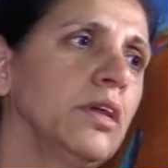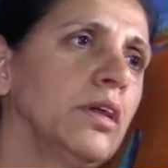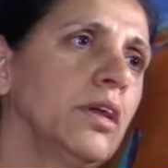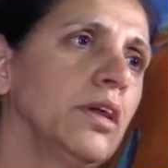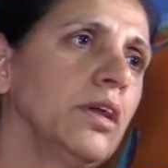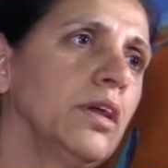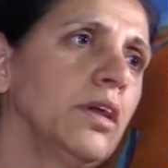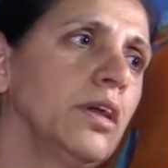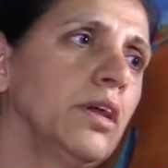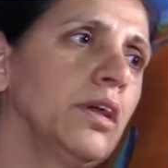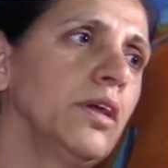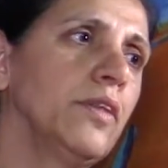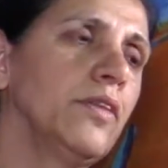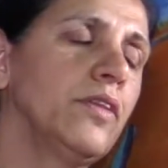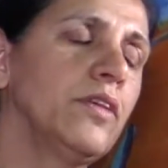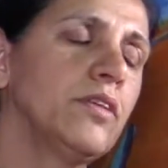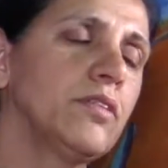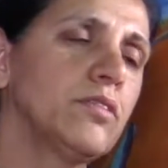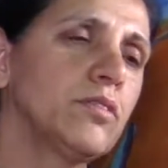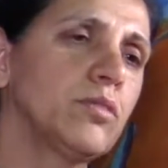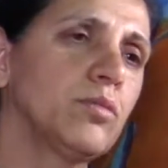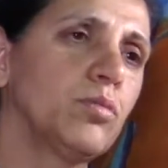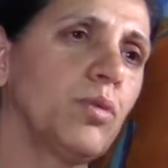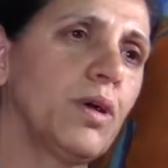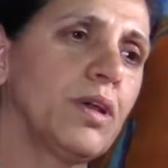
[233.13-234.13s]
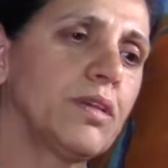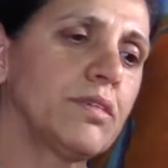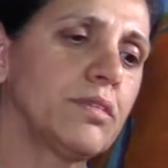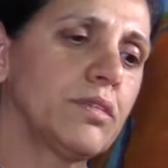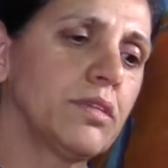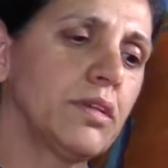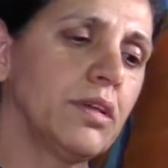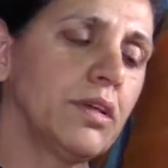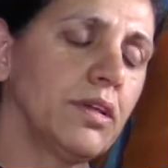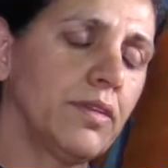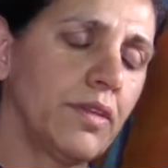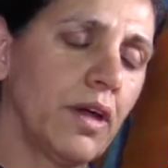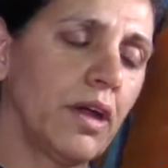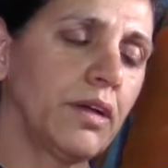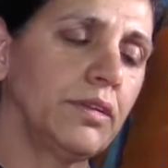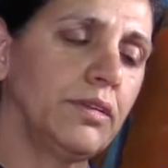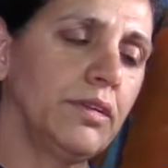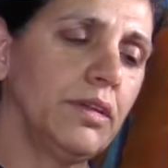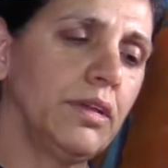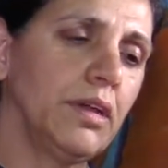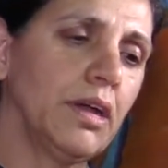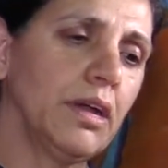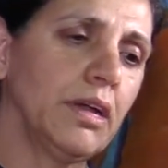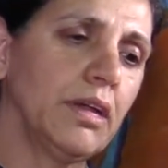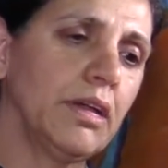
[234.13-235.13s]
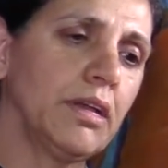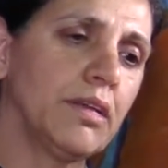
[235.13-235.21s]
This was the idea